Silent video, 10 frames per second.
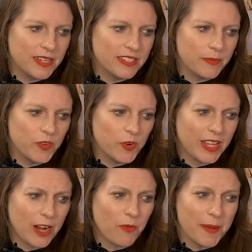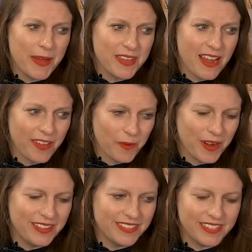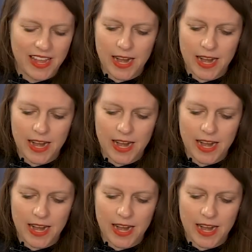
because some of you are like, what about the other ones?